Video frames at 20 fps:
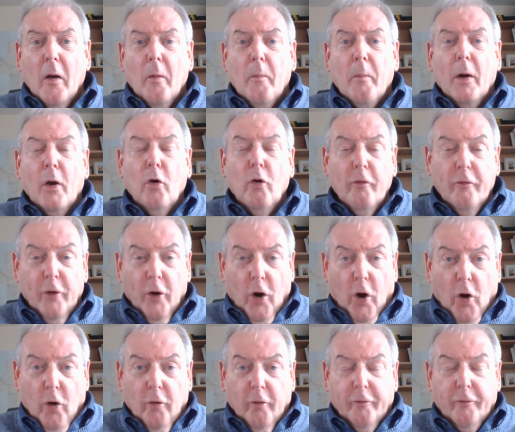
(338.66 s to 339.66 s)
But
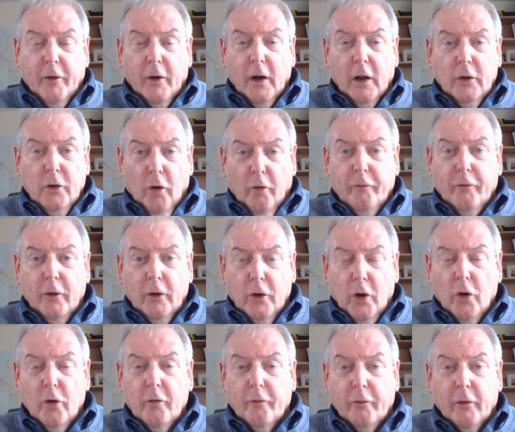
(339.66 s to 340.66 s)
overall, for an awful
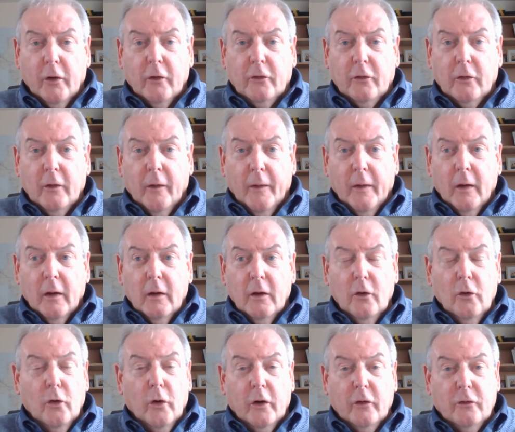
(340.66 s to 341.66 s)
lot of us, you
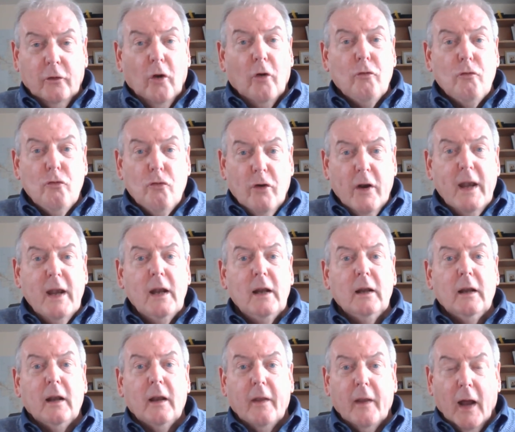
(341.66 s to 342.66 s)
know, it's not
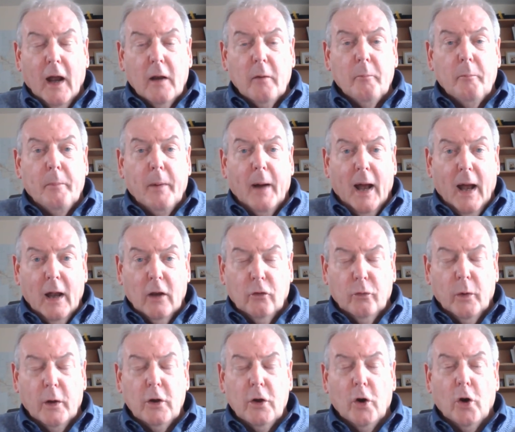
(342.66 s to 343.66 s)
really that bad
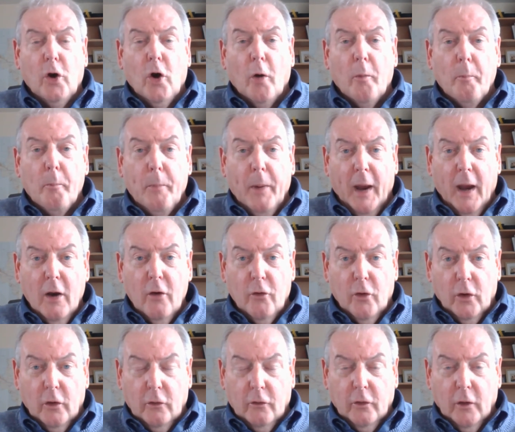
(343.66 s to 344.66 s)
when you compare
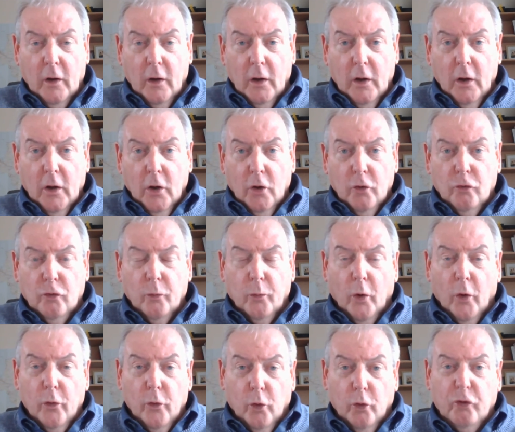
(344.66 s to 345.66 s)
it to
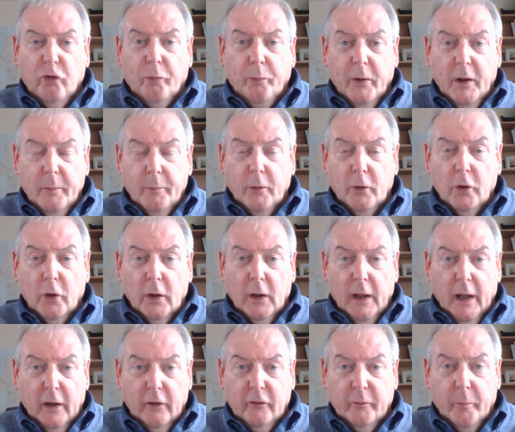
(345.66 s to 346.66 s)
what those people on
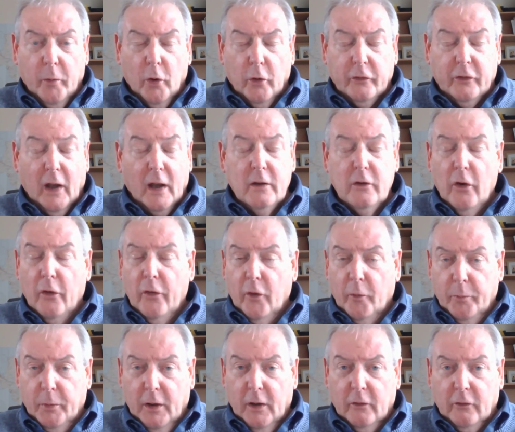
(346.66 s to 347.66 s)
Lesbos and other
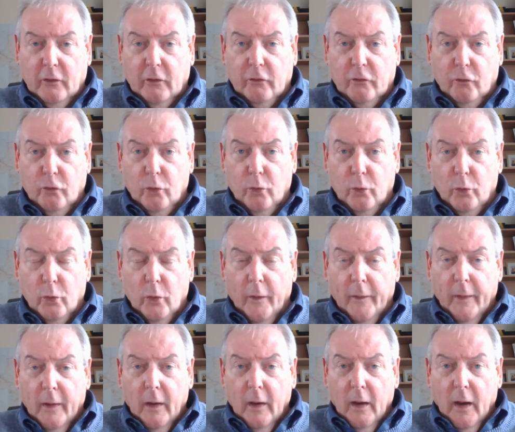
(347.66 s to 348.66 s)
places too
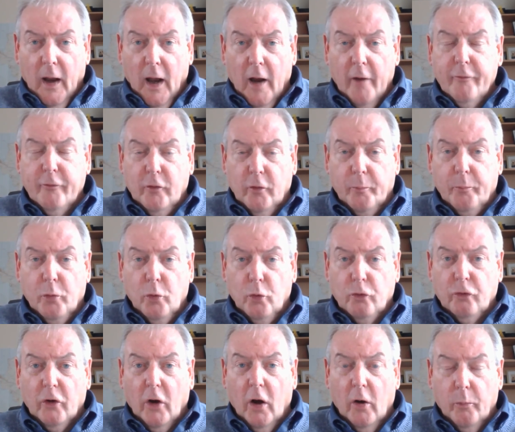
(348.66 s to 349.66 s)
have to
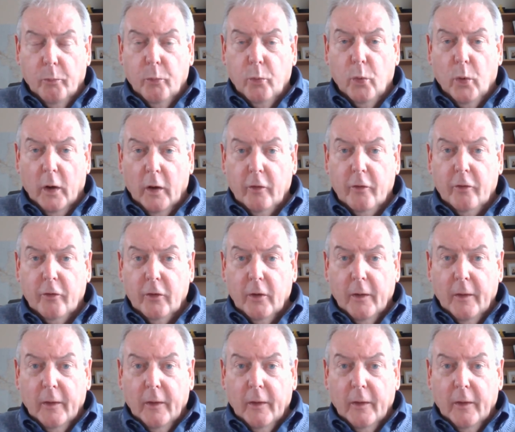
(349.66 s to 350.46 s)
put up with.